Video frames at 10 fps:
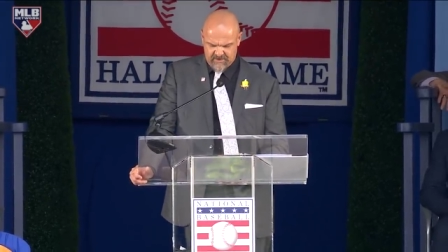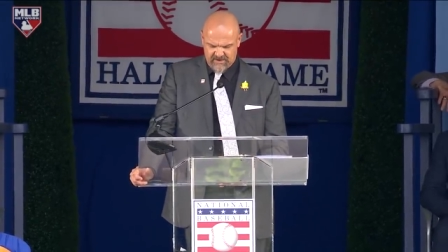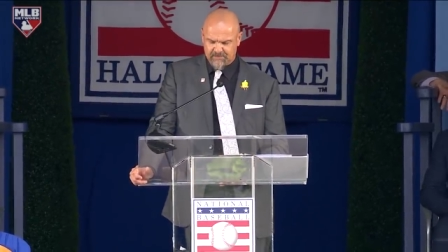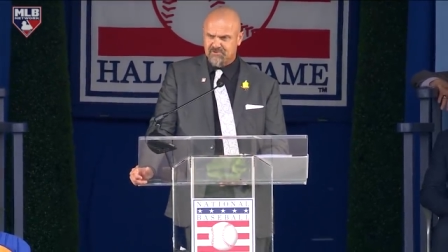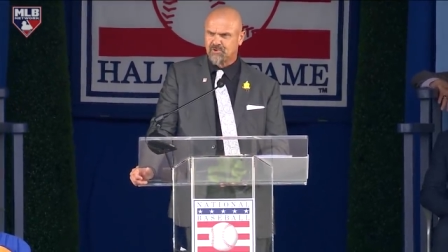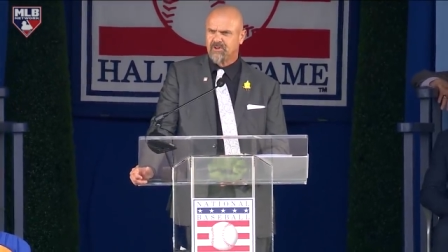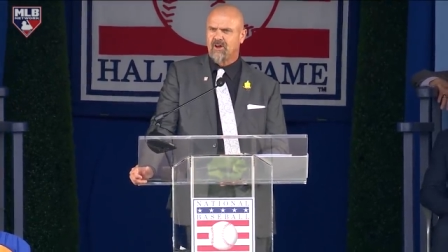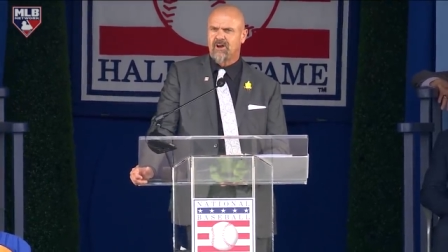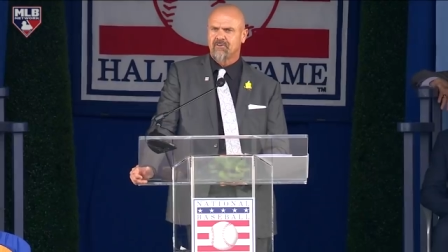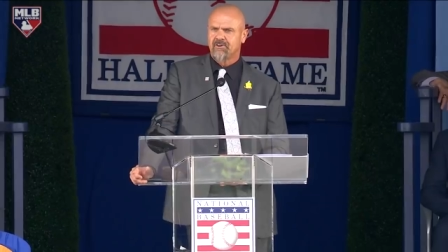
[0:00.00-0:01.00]
I am truly
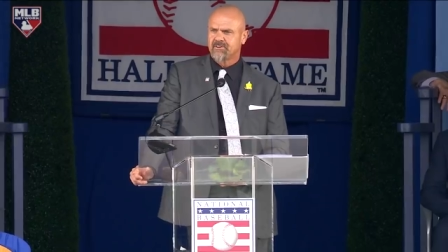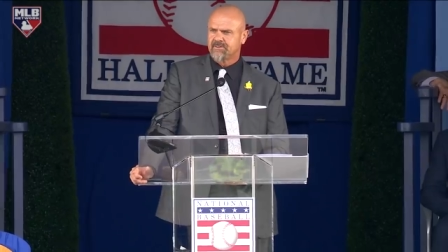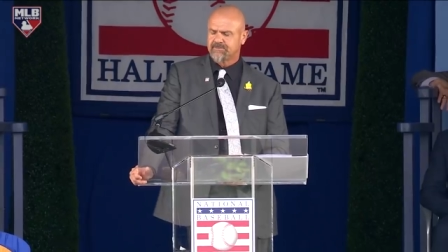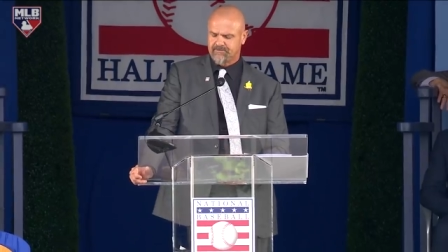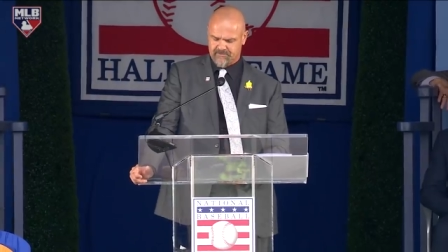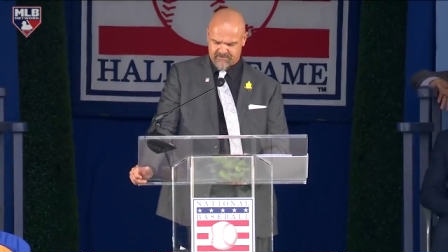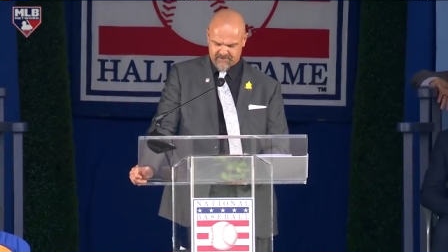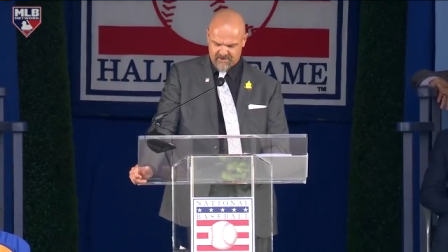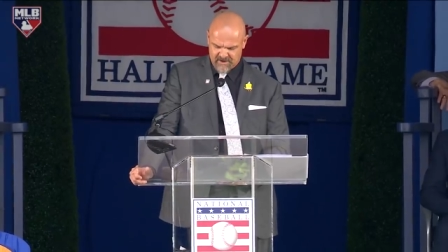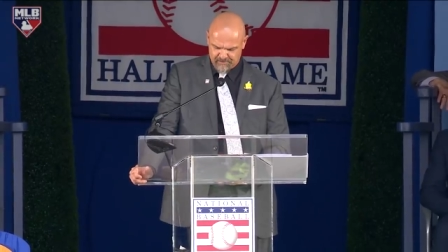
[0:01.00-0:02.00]
honored,
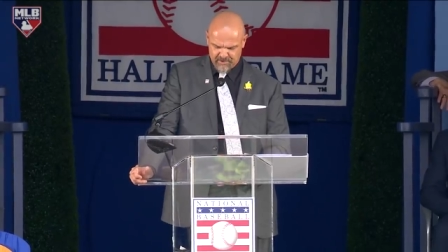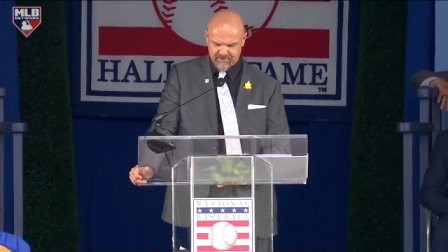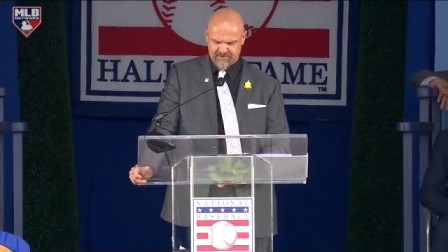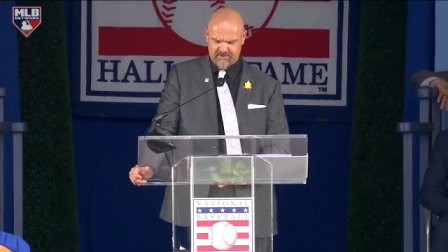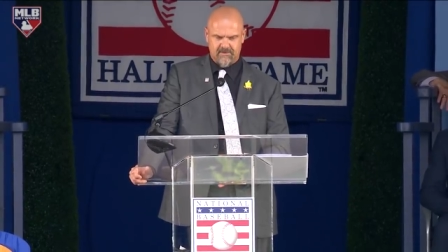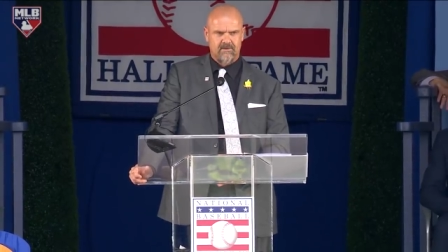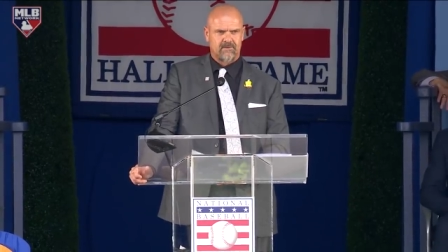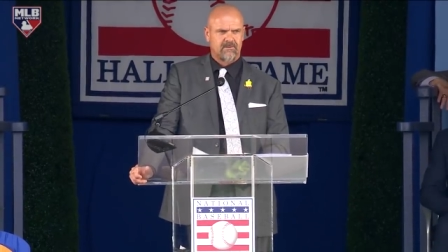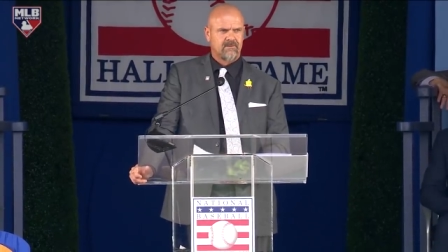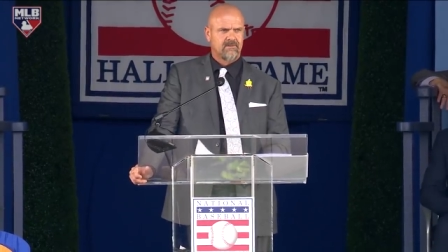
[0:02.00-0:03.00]
humbled
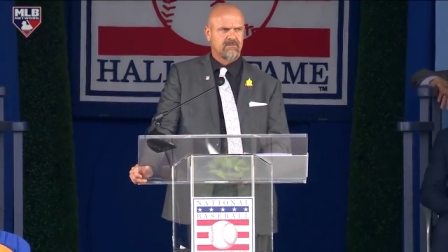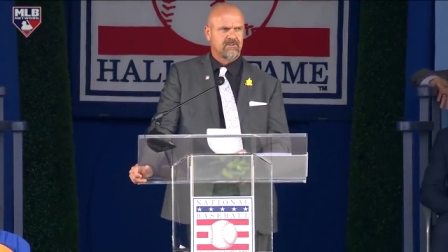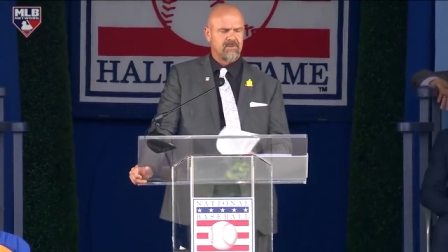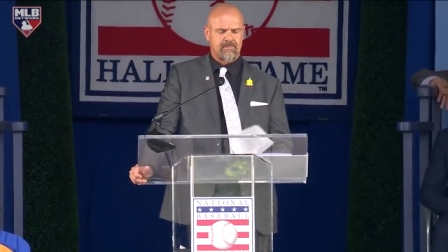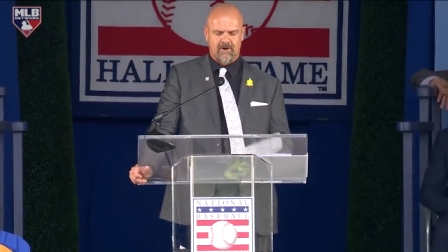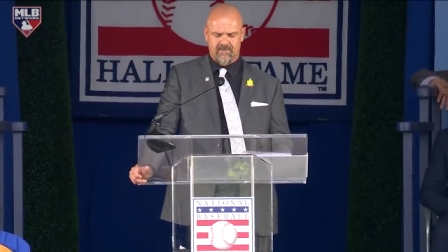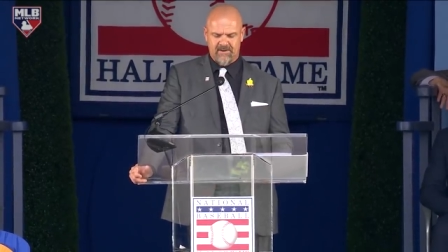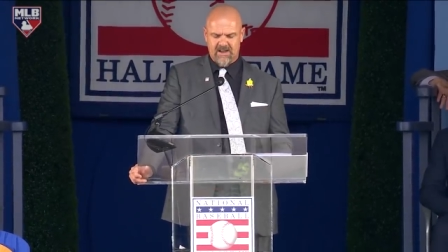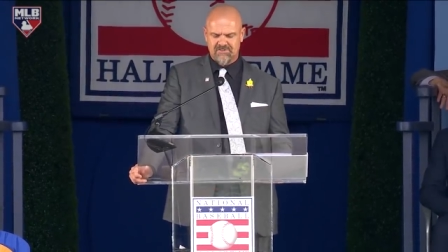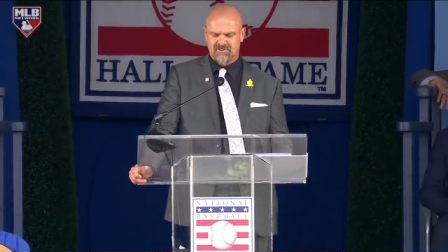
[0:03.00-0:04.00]
to be part of the
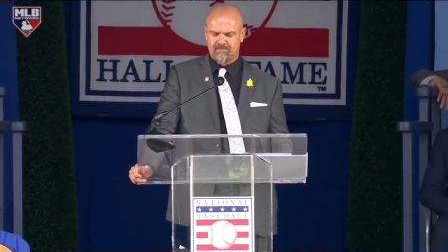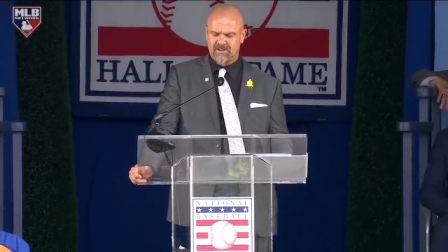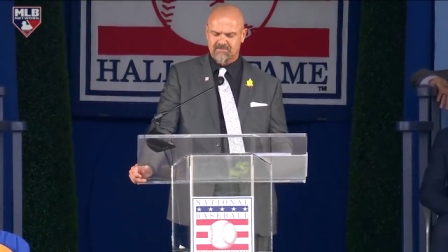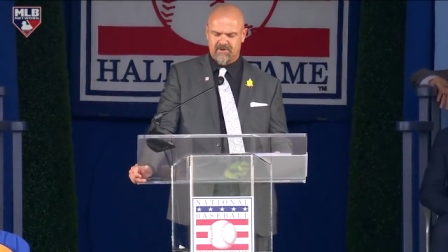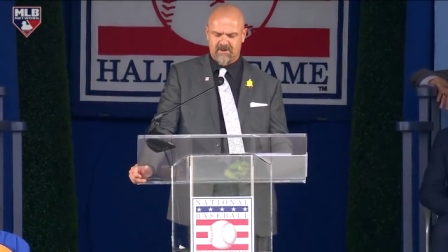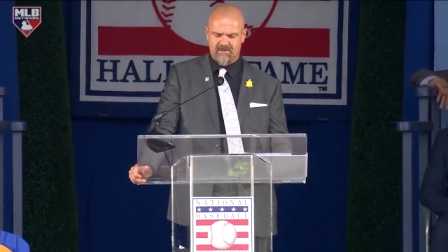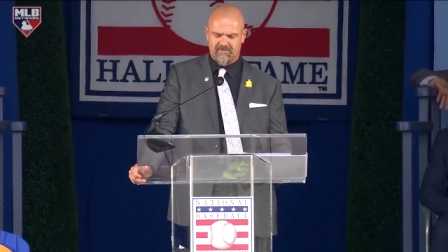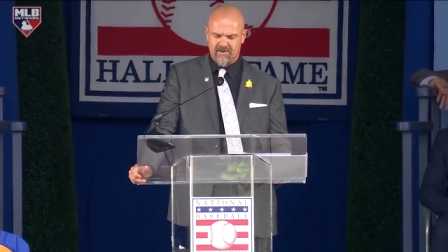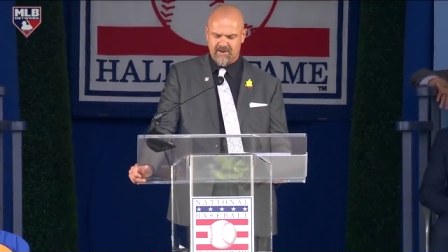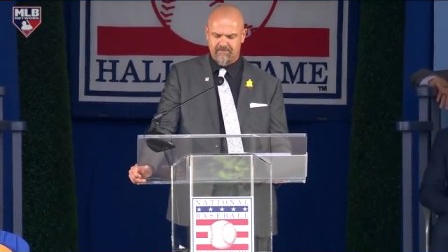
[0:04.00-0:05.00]
National Baseball Hall of
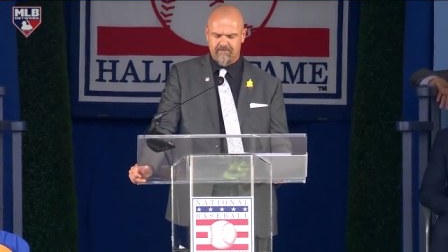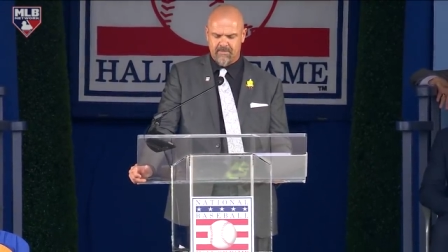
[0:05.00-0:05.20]
Fame,